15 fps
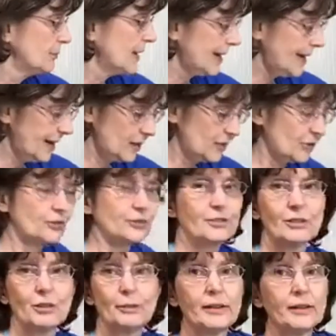My hands are
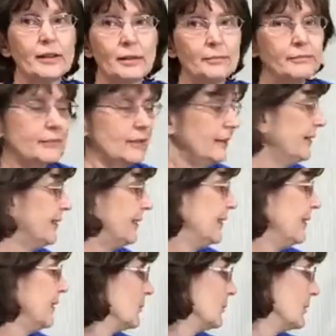so beat up,
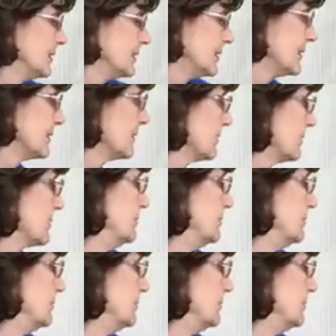it really doesn't